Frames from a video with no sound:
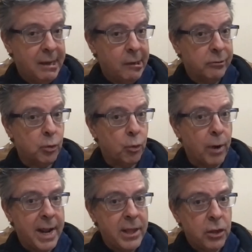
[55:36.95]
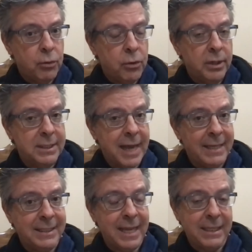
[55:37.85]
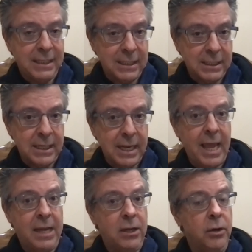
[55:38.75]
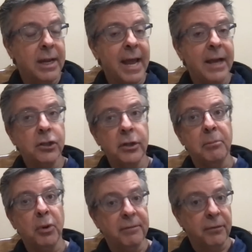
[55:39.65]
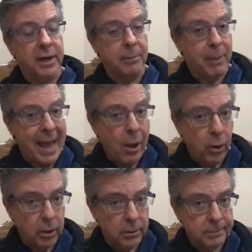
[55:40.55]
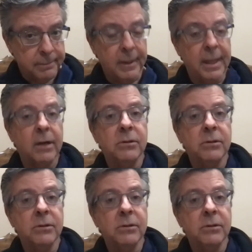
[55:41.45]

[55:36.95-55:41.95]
goes right through the diastasis, and you can actually perforate bowel. You know,